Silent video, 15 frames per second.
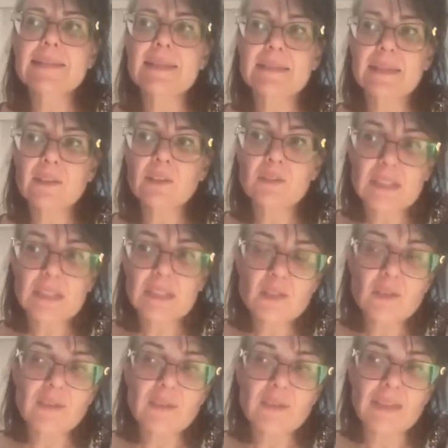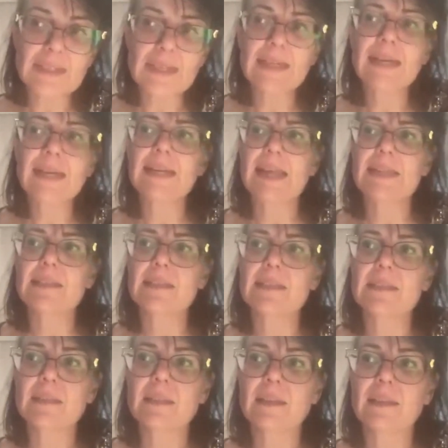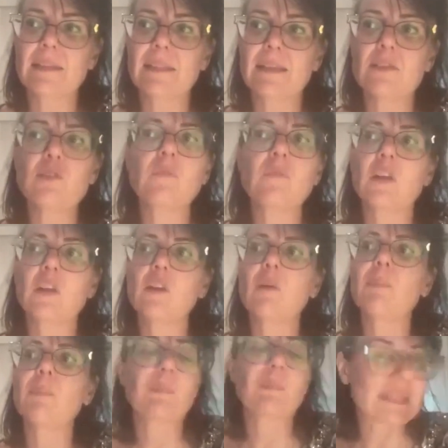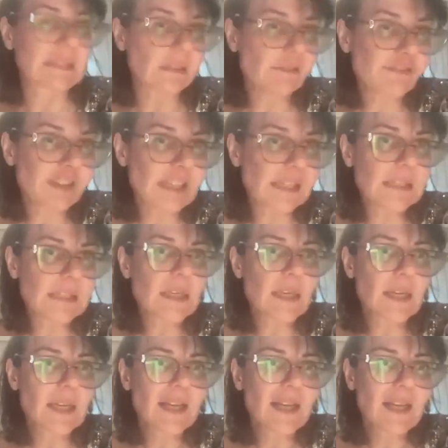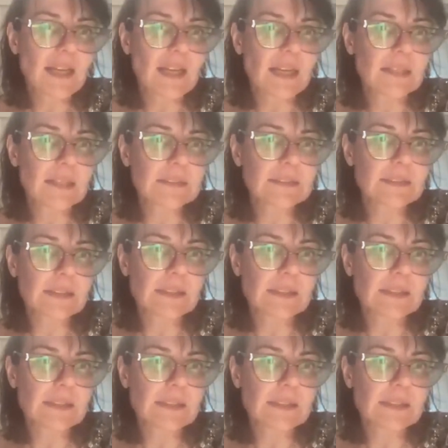The second issue that he highlights is the issue of the global battlefield, and